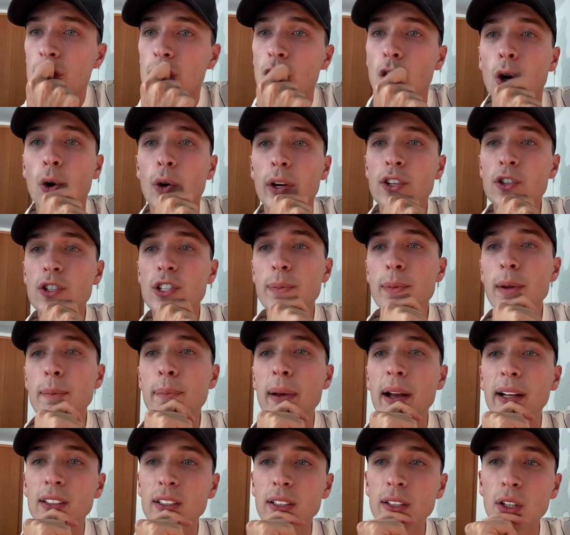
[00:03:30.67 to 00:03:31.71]
So it used to be
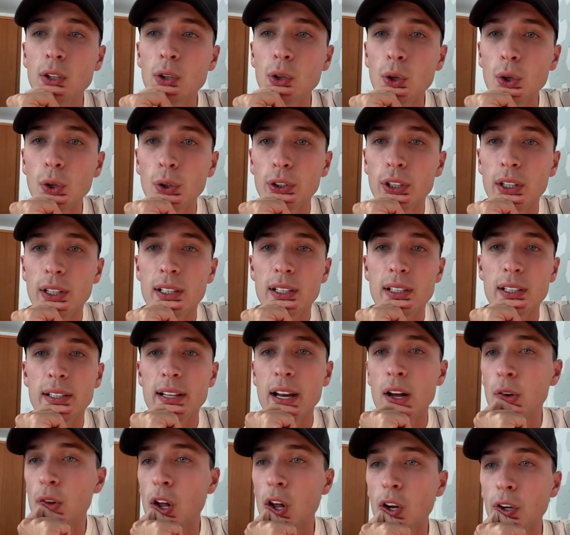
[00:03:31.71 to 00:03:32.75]
pegged to the gold,
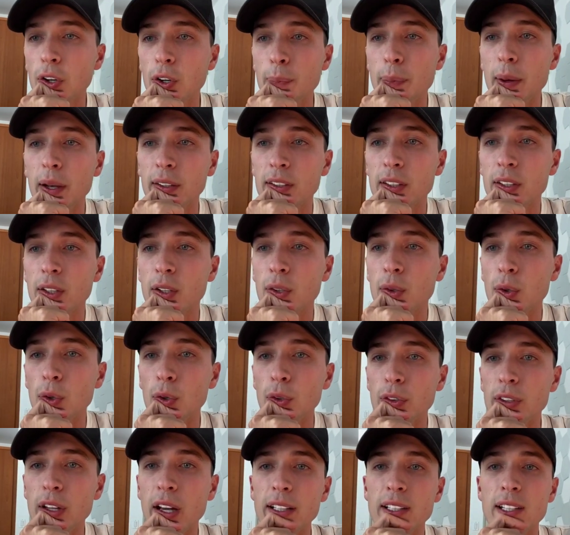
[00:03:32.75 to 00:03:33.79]
no longer pegged to the
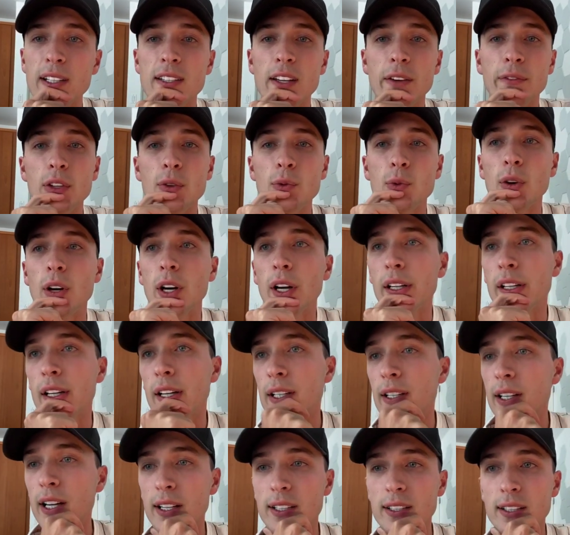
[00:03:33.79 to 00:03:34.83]
gold.
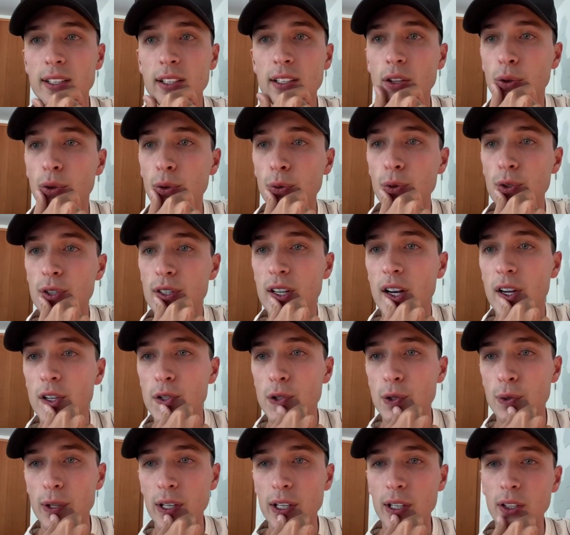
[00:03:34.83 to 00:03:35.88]
1971, Nixon threw his
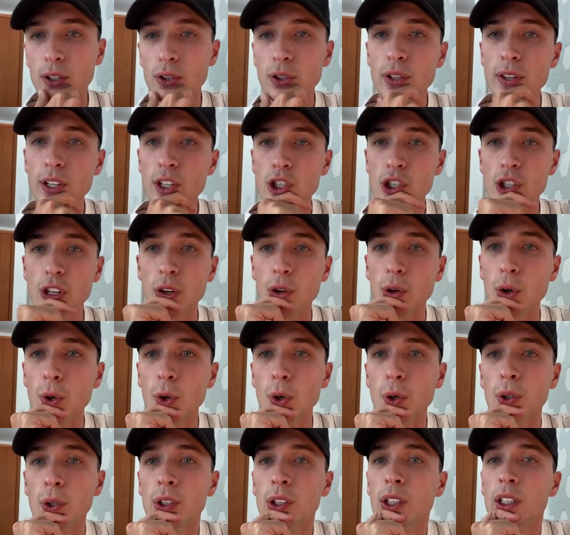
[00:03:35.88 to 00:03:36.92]
country to the
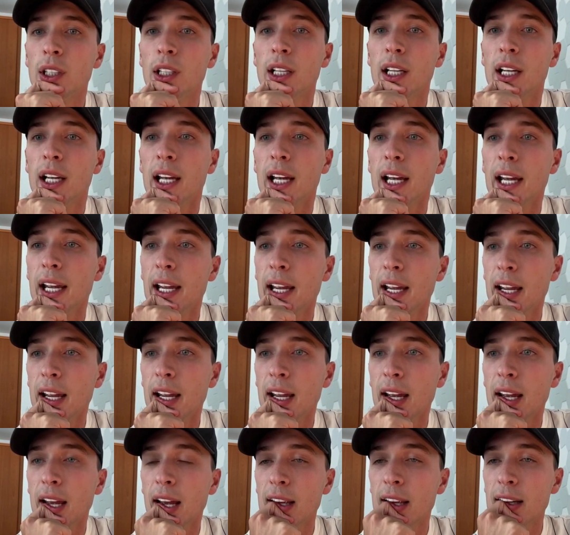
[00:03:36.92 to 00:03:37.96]
shithole,
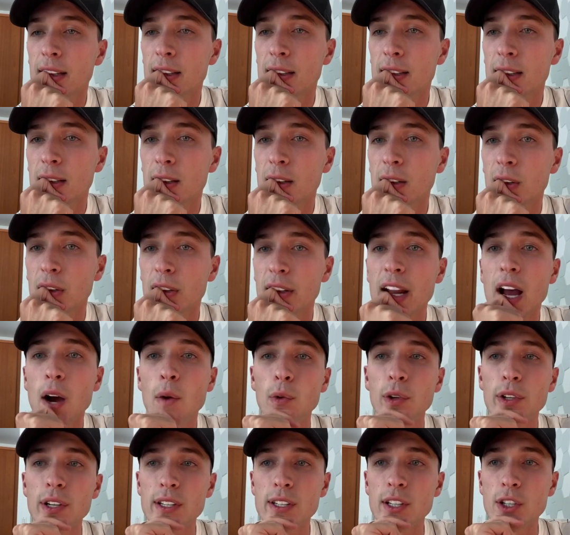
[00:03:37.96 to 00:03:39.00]
and now
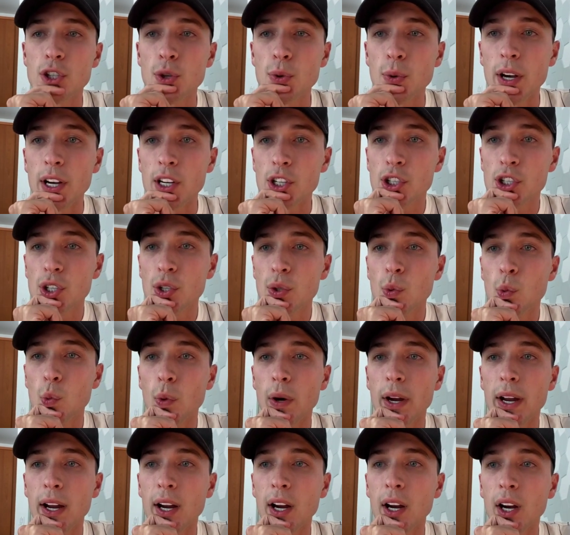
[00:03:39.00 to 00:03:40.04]
we're in a situation
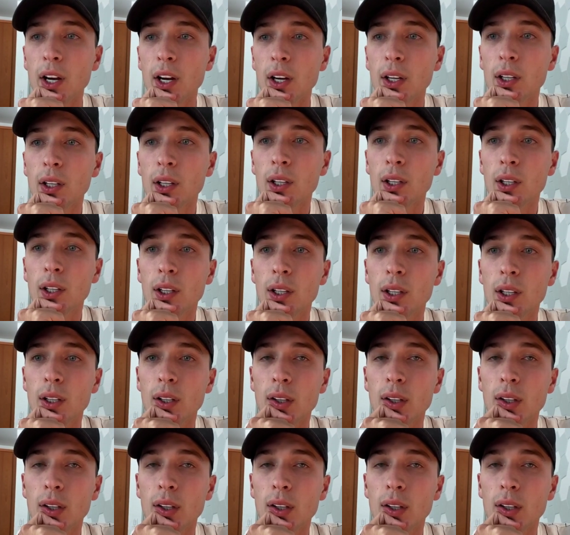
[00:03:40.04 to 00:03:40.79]
where